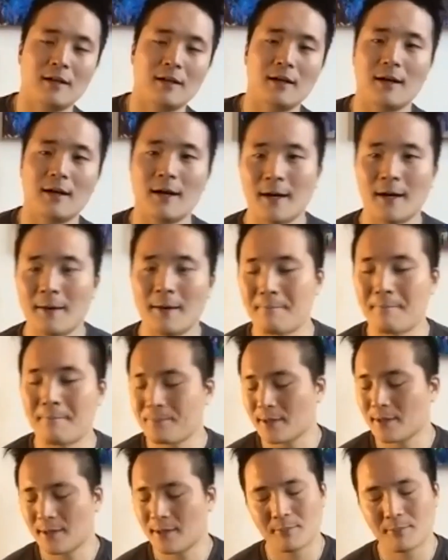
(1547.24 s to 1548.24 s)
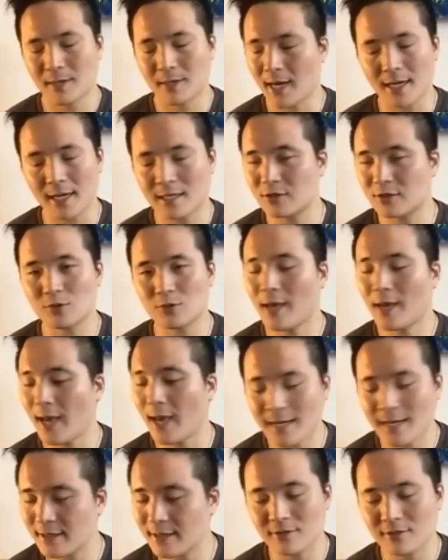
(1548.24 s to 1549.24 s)
But I couldn't do
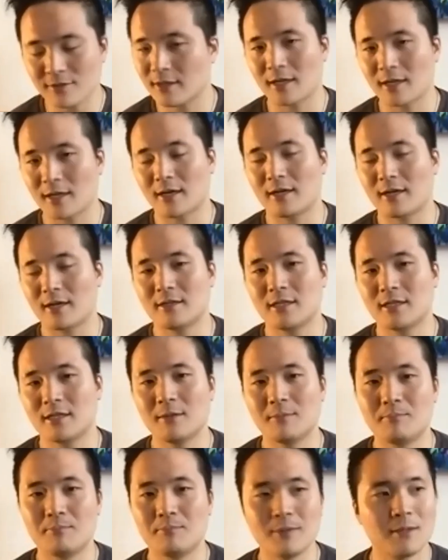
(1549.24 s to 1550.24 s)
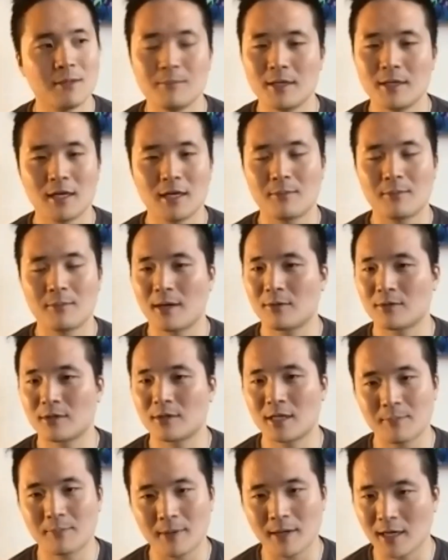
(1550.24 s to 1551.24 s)
anything to that guy. He beat me up. I would
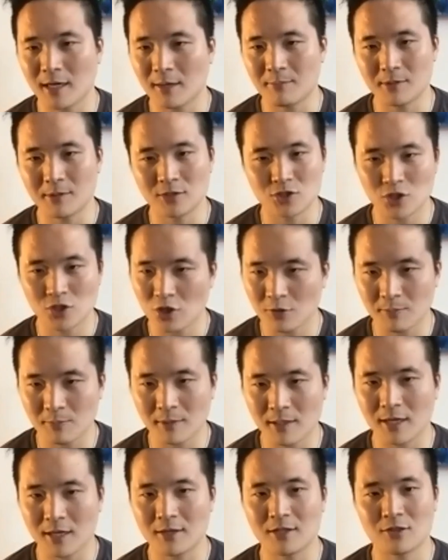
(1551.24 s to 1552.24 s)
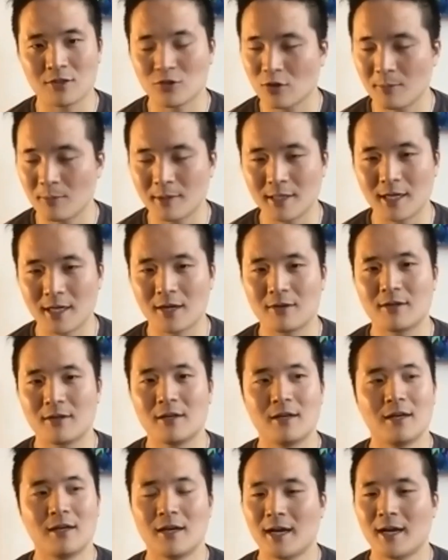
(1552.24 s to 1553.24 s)
get back up. He choked me out. He threw me down,
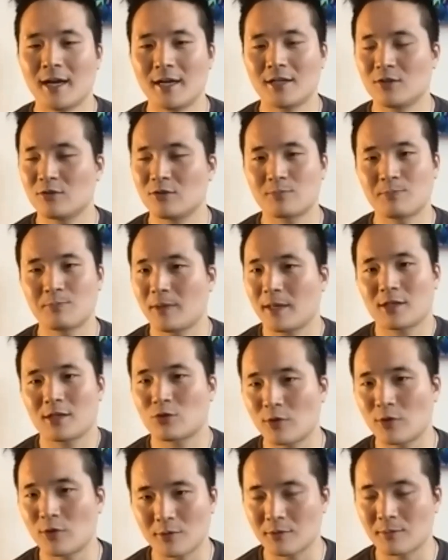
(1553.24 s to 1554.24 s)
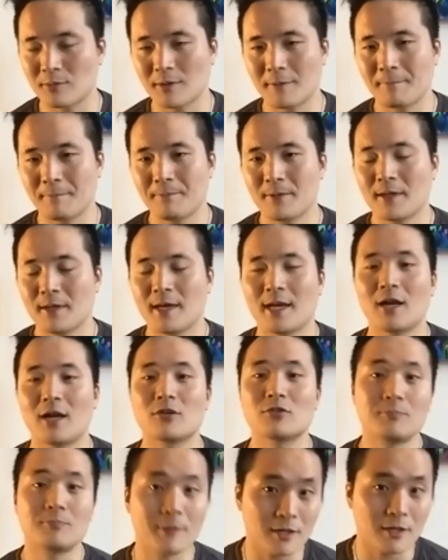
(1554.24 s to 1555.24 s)
and he was toying with me. And I
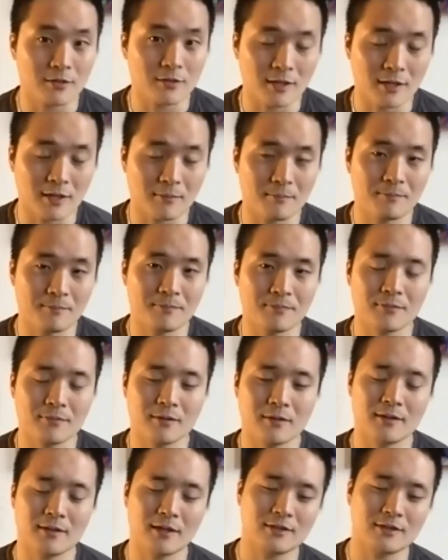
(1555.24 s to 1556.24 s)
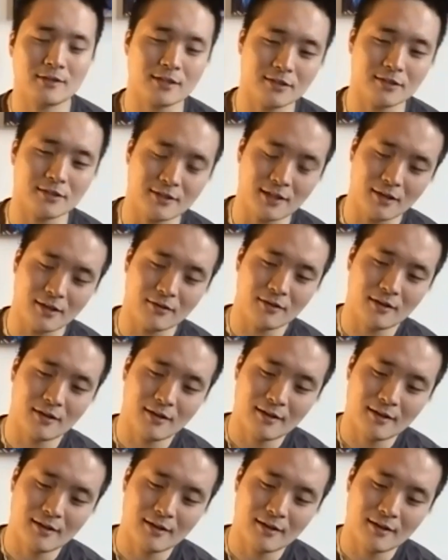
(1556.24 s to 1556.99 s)
was bigger than him. Now check this out.